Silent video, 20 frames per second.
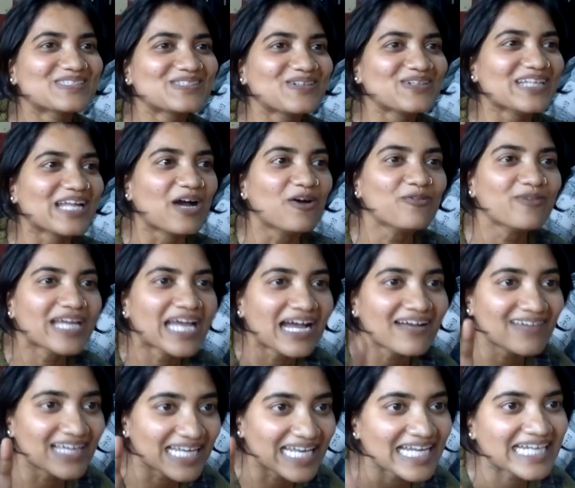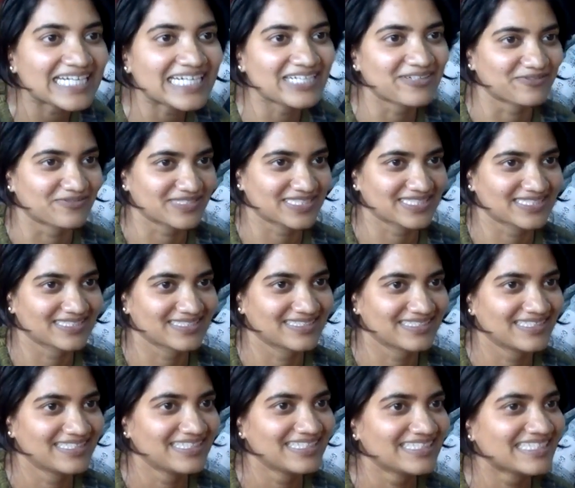so now we have electives.
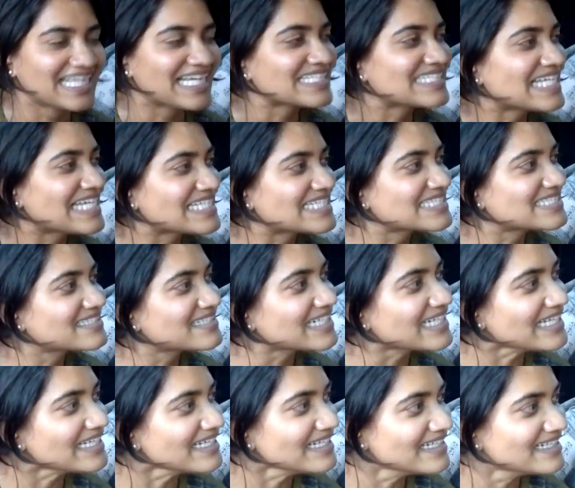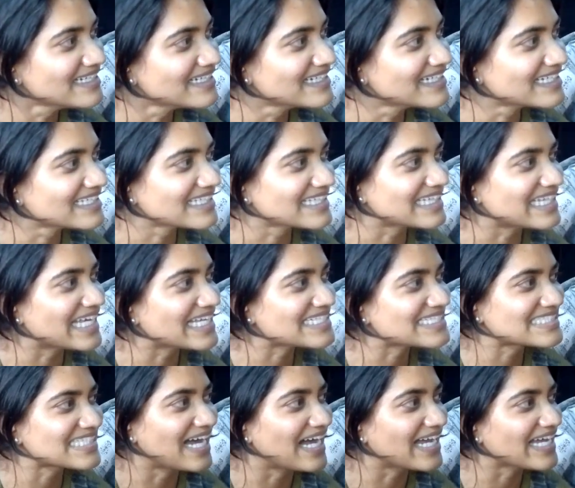There's history,
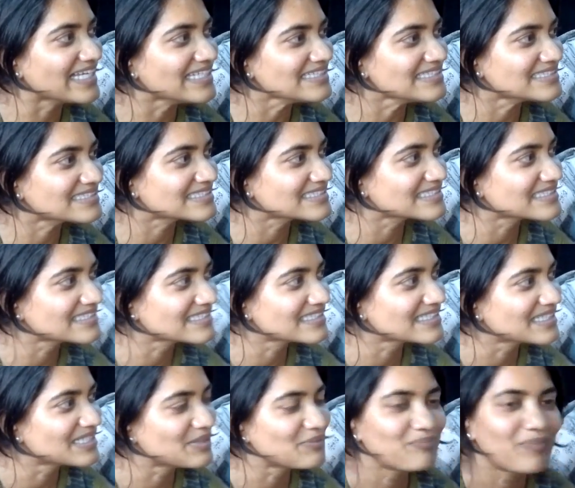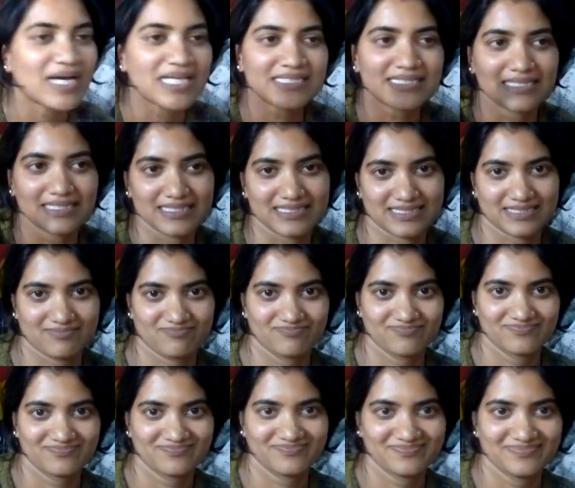there's science, puzzles.
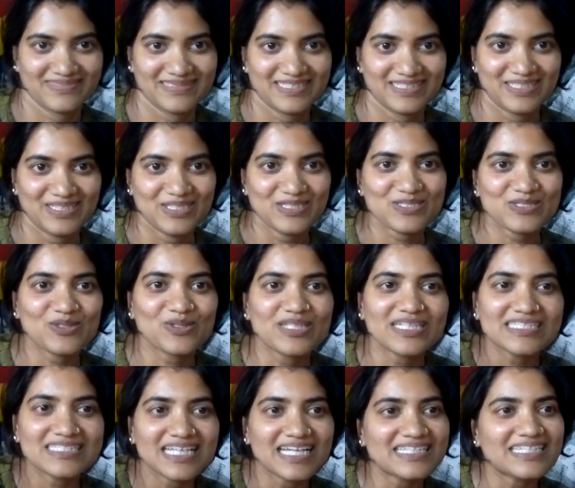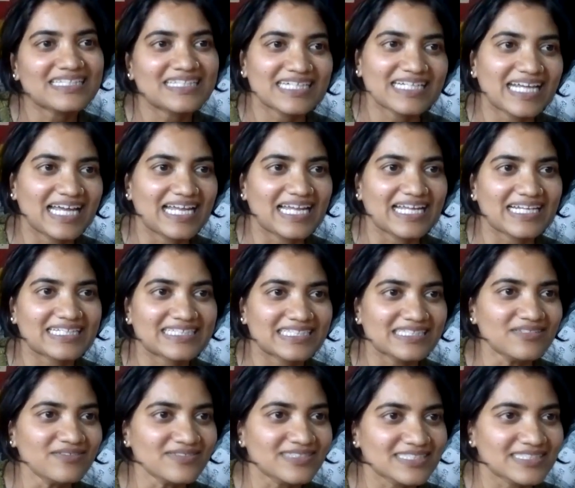So these are the three
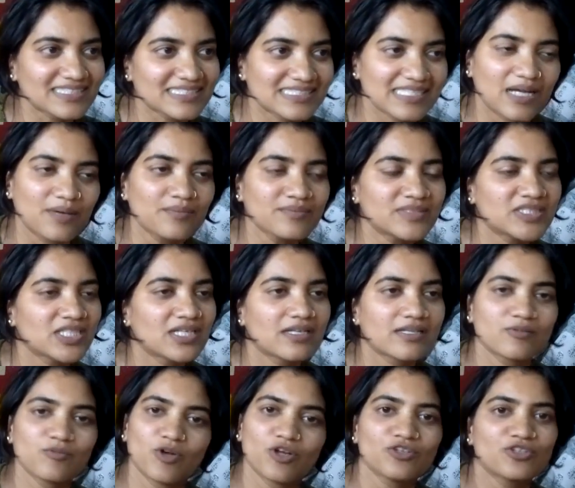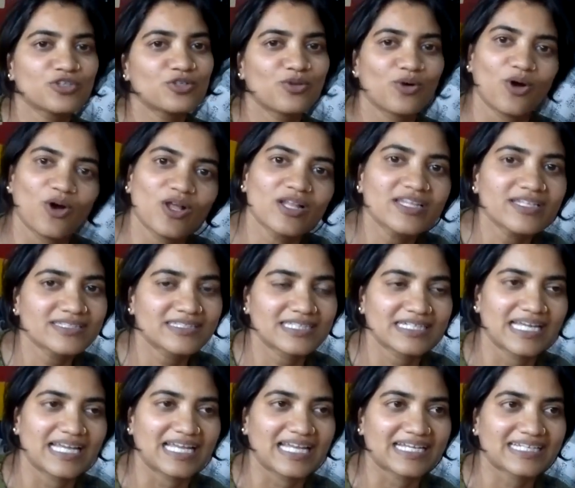electives. Some children want to do all the
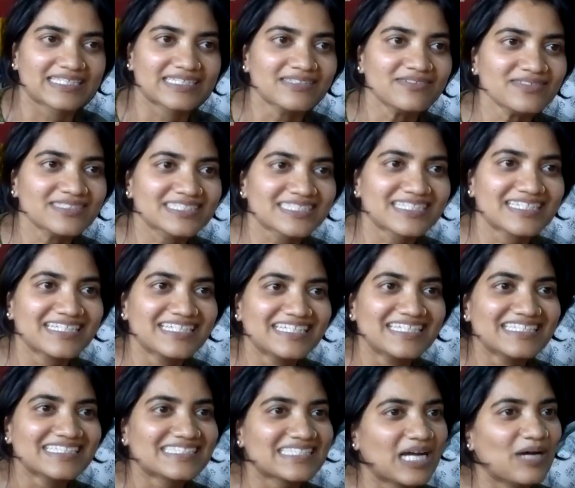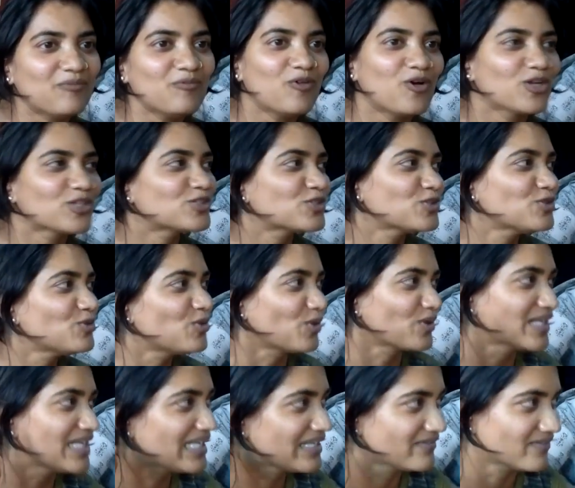three electives. Some want to do
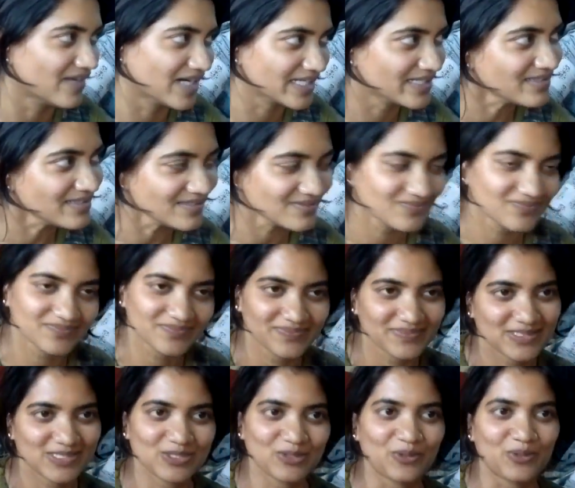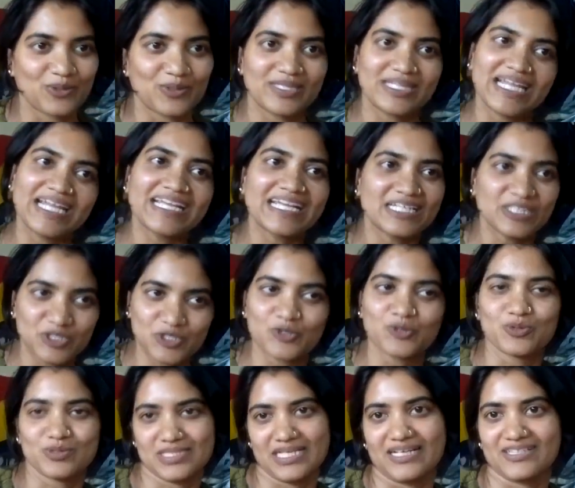only one. So they can
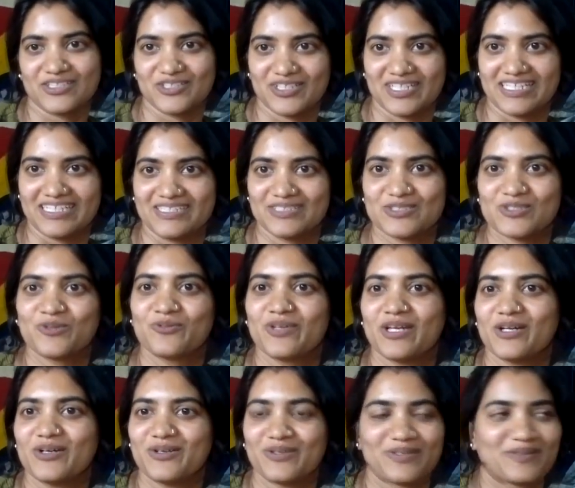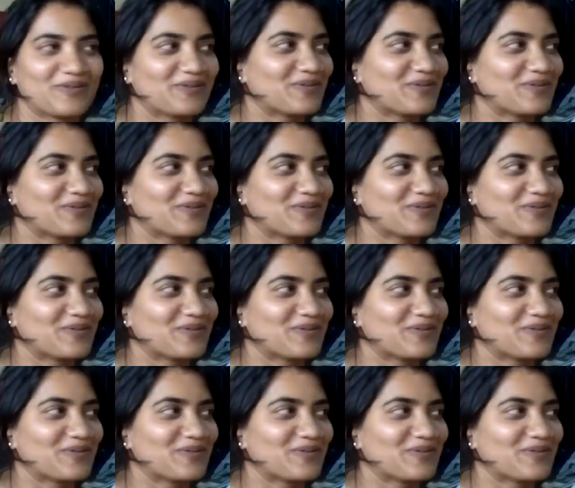choose actually. So we are going more to